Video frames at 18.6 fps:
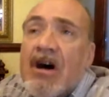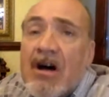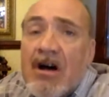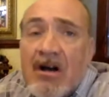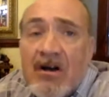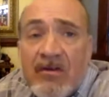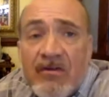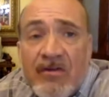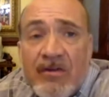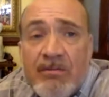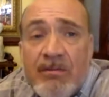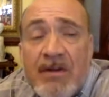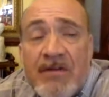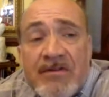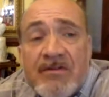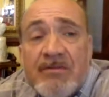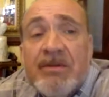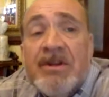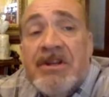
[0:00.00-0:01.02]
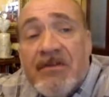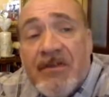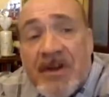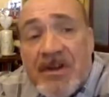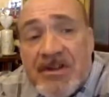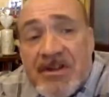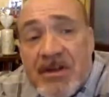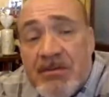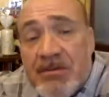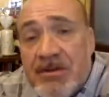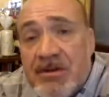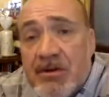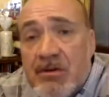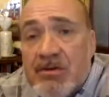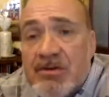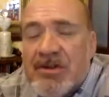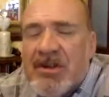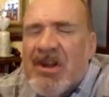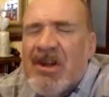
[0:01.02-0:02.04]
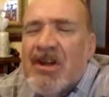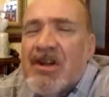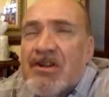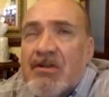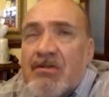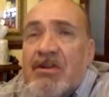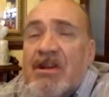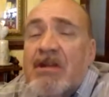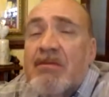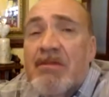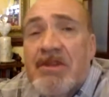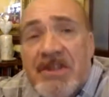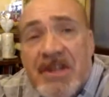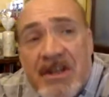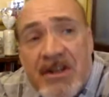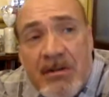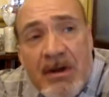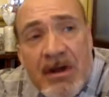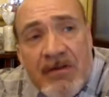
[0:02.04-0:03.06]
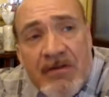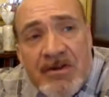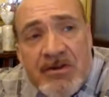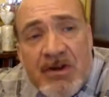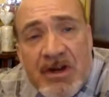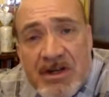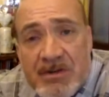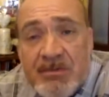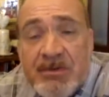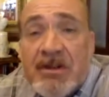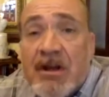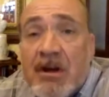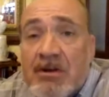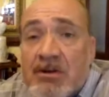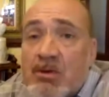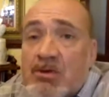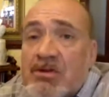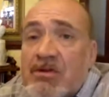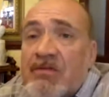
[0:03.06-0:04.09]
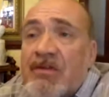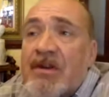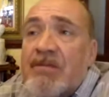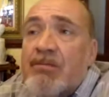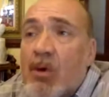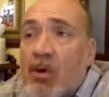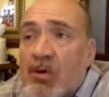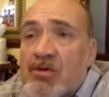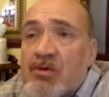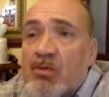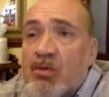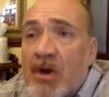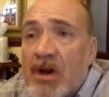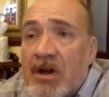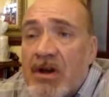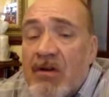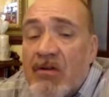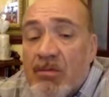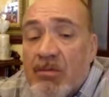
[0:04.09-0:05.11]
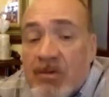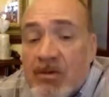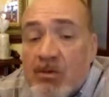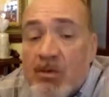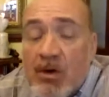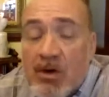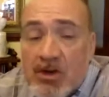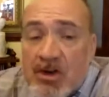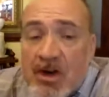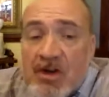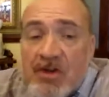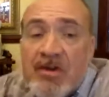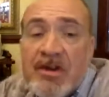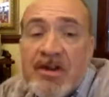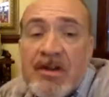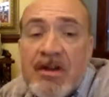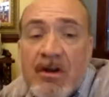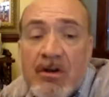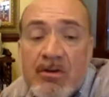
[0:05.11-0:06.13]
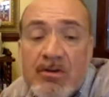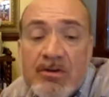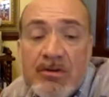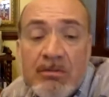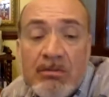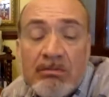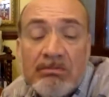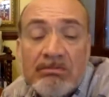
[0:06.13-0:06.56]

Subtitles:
the methods from interface can be used. So limiting the amount of interaction between code is also a very important way of well structuring code.